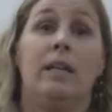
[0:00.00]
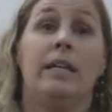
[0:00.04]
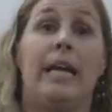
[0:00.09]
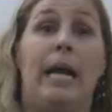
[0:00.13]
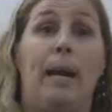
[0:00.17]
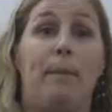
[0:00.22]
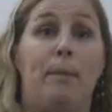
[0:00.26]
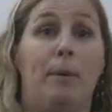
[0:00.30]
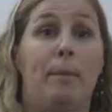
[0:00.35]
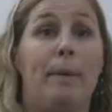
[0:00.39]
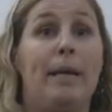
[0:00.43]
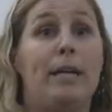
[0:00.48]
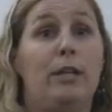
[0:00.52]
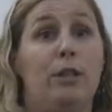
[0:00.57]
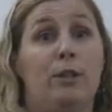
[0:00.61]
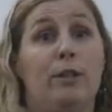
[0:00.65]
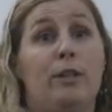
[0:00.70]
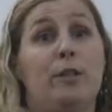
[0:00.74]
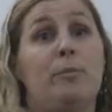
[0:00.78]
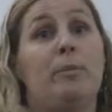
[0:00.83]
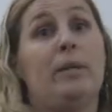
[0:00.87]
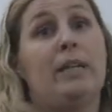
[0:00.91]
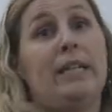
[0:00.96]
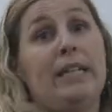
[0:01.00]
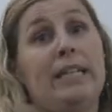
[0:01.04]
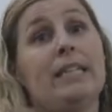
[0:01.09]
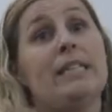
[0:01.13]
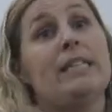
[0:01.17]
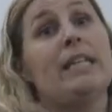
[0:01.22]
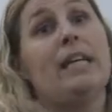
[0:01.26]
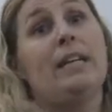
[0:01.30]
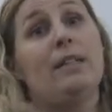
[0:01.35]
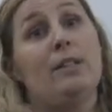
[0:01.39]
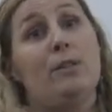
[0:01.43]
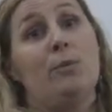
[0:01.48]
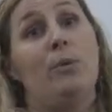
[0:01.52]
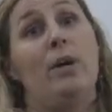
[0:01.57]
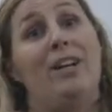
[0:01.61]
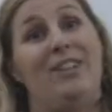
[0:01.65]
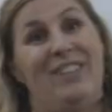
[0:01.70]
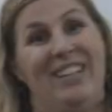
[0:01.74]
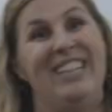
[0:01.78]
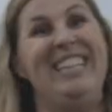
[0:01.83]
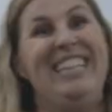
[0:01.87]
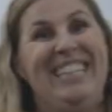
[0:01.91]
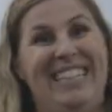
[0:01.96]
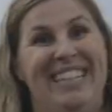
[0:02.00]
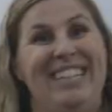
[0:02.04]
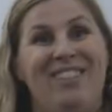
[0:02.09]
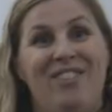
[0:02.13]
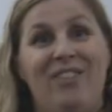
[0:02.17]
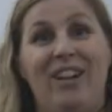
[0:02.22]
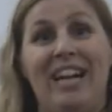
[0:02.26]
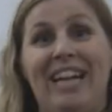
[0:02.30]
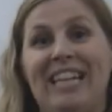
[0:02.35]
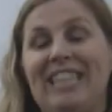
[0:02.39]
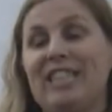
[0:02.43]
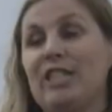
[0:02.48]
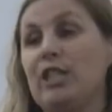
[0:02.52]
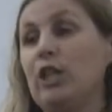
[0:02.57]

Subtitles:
Cameraman, you experienced that as well. Right?